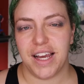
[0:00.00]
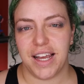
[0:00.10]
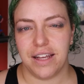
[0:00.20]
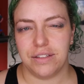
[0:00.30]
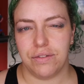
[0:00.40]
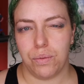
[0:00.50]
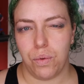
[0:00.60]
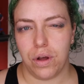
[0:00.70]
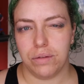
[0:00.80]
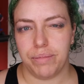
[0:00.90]
decades of the
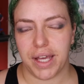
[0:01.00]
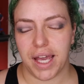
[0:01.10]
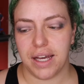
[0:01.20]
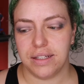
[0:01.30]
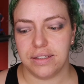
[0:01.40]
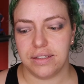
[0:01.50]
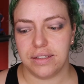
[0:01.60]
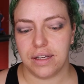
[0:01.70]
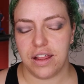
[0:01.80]
world because